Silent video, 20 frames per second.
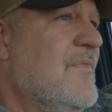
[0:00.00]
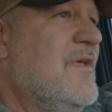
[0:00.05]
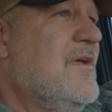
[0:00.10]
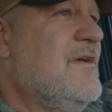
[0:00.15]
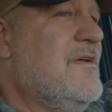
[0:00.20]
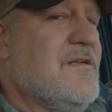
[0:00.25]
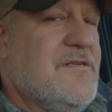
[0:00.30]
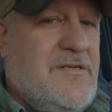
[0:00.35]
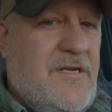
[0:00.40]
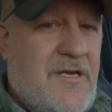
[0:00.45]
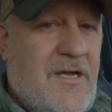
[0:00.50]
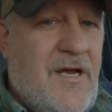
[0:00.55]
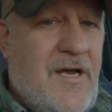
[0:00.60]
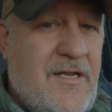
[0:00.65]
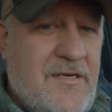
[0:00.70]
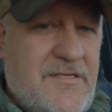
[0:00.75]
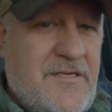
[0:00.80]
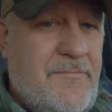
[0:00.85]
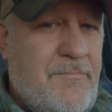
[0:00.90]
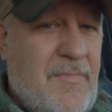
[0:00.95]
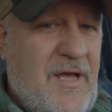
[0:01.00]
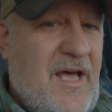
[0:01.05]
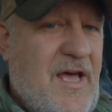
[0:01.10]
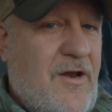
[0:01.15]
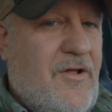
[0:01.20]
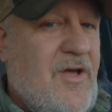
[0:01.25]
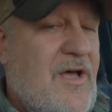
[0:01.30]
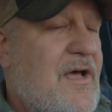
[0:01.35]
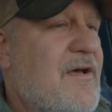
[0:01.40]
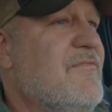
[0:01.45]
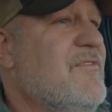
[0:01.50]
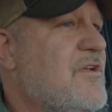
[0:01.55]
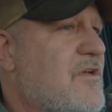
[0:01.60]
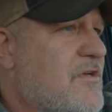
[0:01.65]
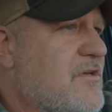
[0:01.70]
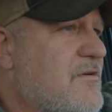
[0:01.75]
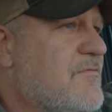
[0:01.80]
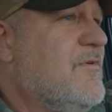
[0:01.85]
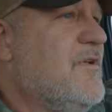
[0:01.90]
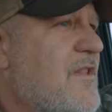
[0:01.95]
it is a constant battle. Having a
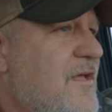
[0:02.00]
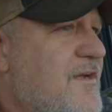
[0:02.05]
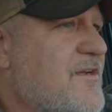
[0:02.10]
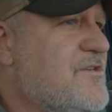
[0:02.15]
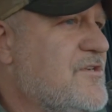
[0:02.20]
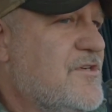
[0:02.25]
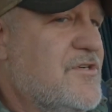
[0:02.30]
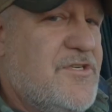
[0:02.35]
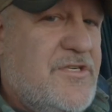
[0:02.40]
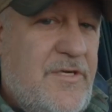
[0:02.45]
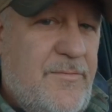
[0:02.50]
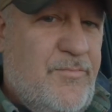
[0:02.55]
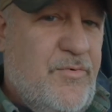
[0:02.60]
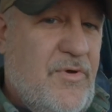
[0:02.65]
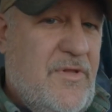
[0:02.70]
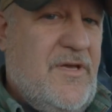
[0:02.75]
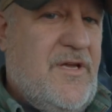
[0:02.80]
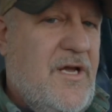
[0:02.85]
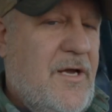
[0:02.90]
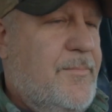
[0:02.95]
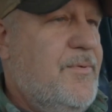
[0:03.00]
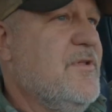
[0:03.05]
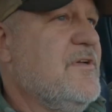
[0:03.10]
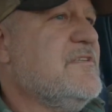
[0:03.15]
good relationship with a couple